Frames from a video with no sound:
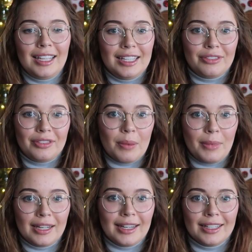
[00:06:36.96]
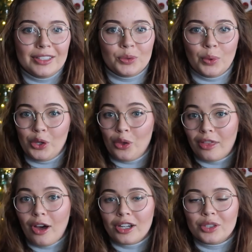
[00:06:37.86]
if the meaning is what you
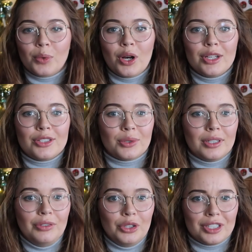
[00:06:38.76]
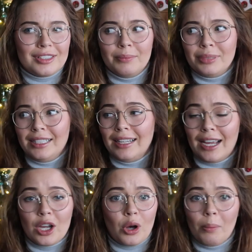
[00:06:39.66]
thought it was, or if you're just simply
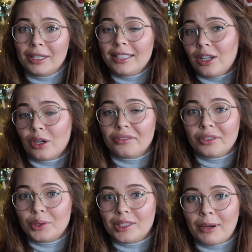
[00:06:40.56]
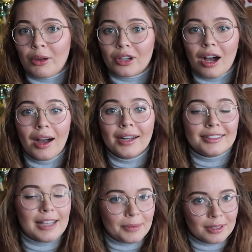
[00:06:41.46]
like completely confused about a card,
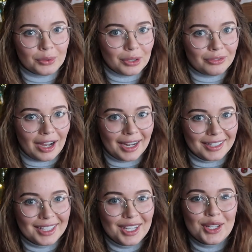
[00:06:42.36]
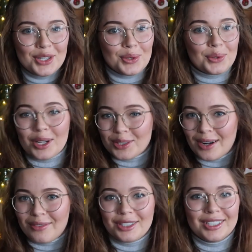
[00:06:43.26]
it's absolutely fine to
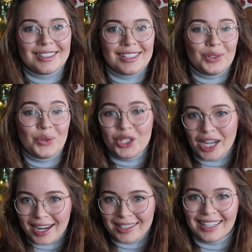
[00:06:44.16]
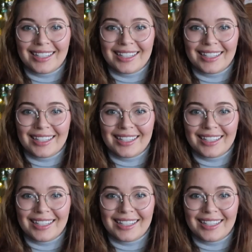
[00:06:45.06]
cross-reference and to check.